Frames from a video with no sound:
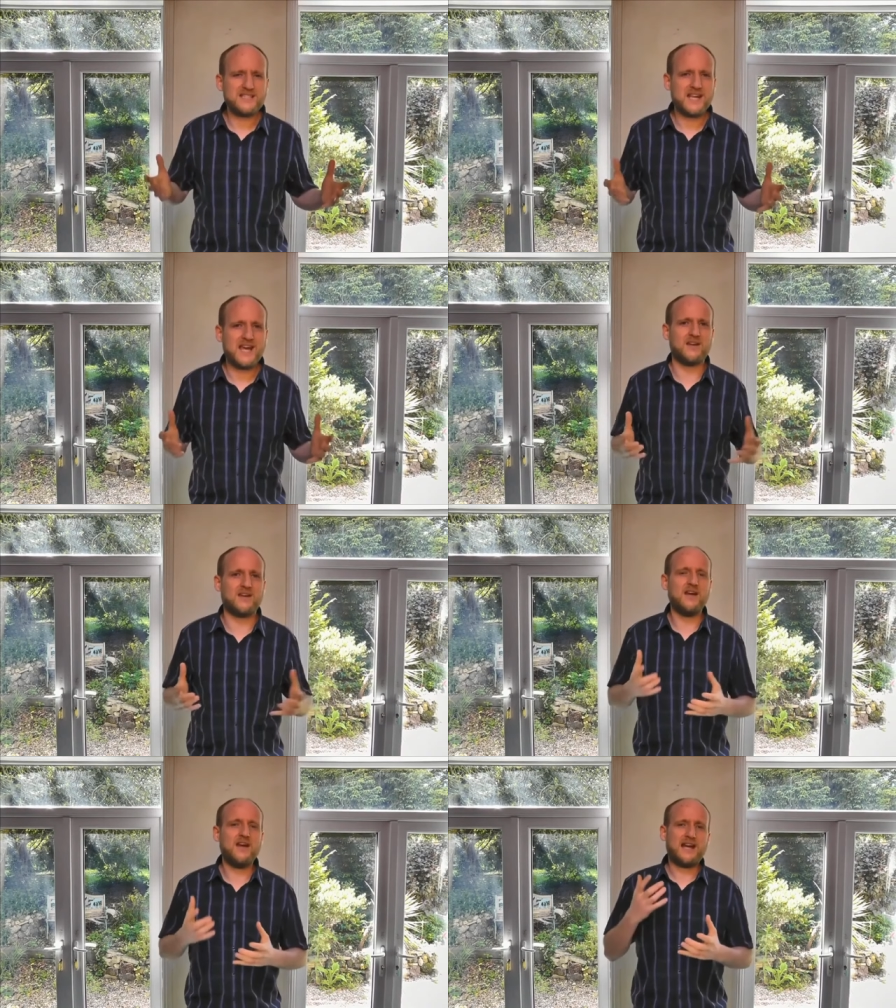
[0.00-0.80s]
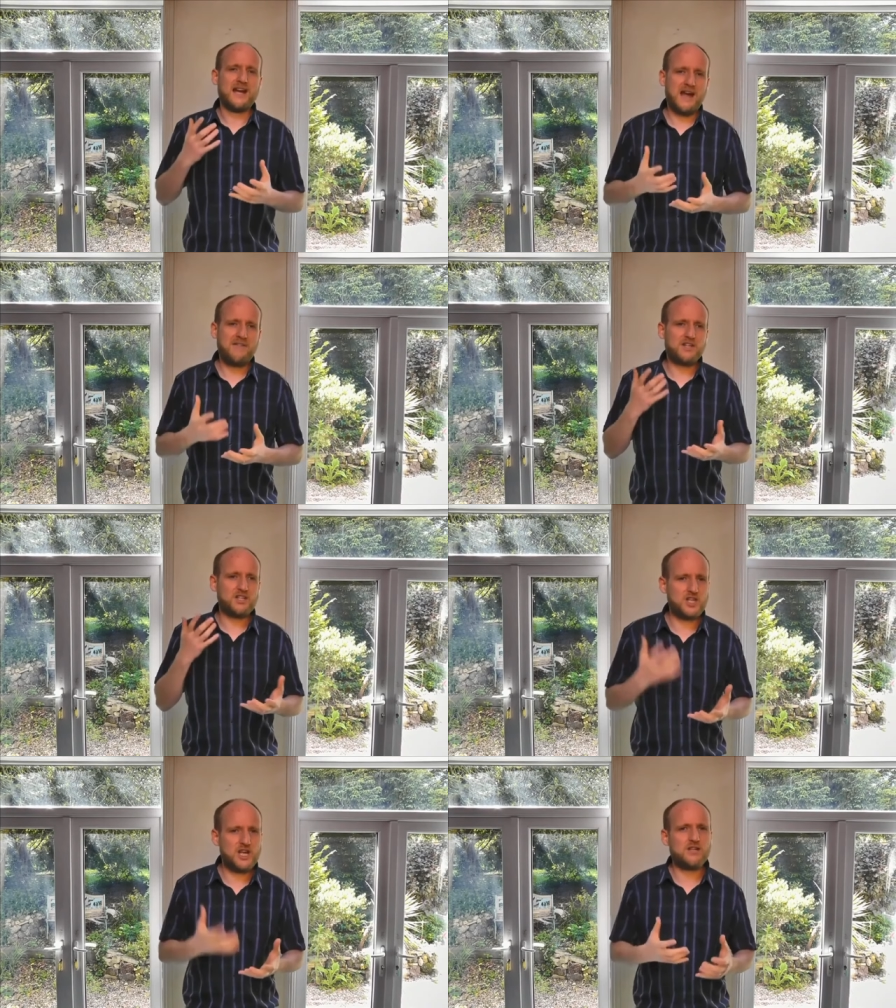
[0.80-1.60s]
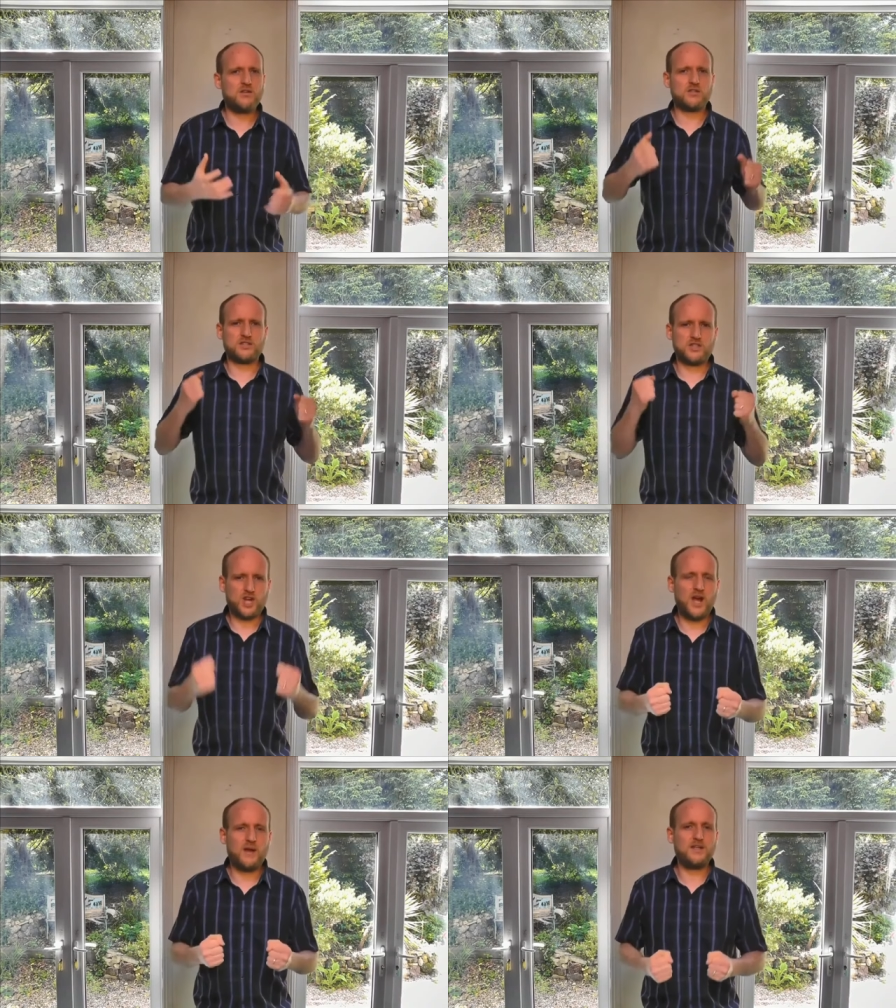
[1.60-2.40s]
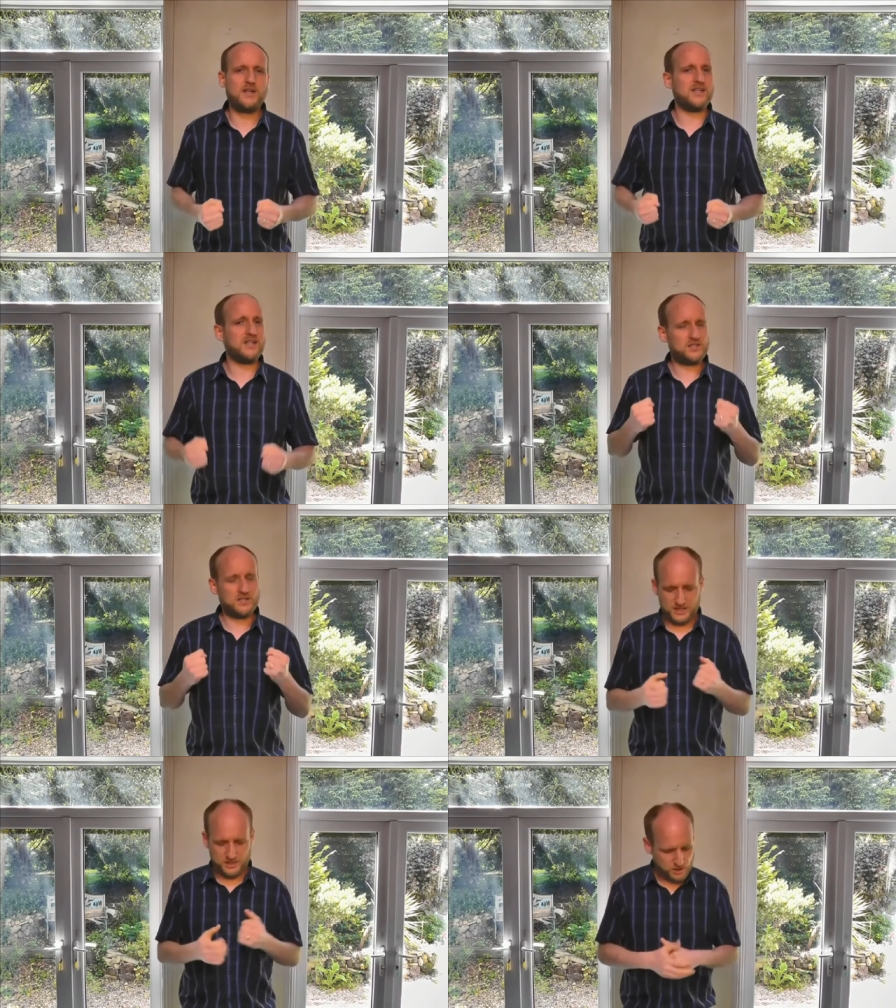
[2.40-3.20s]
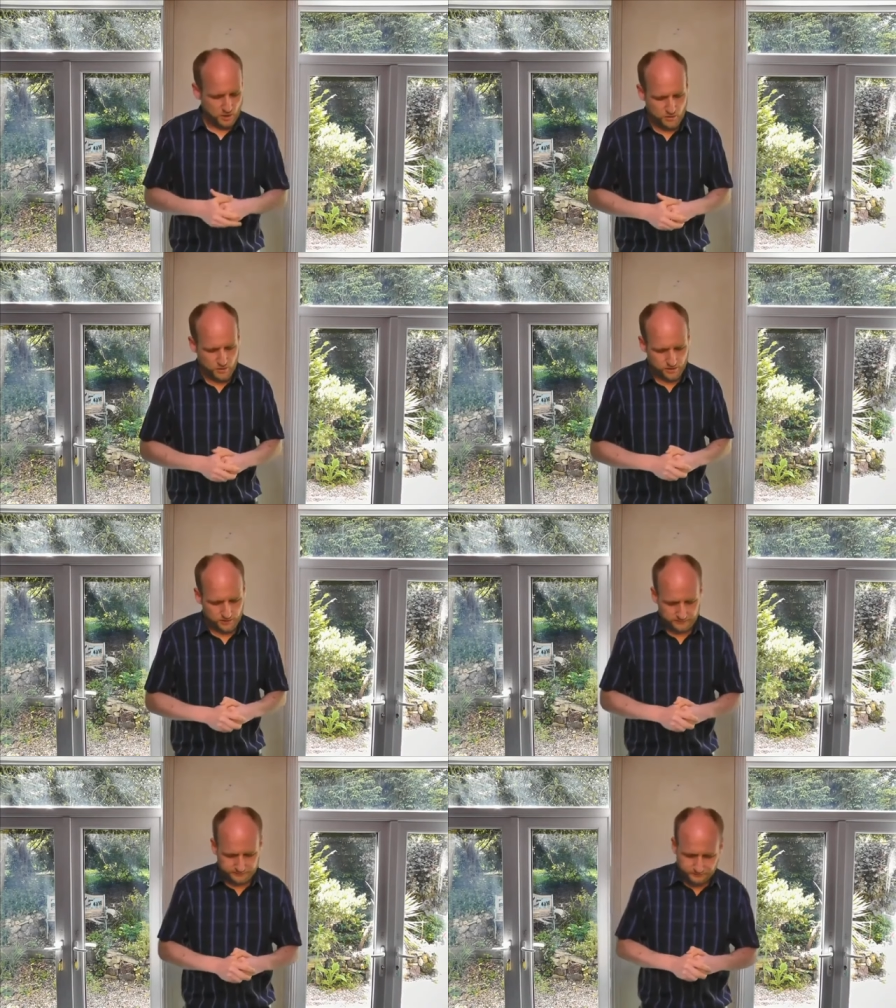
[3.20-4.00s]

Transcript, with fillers: together and having a shared lunch and time together. It's, it's so good.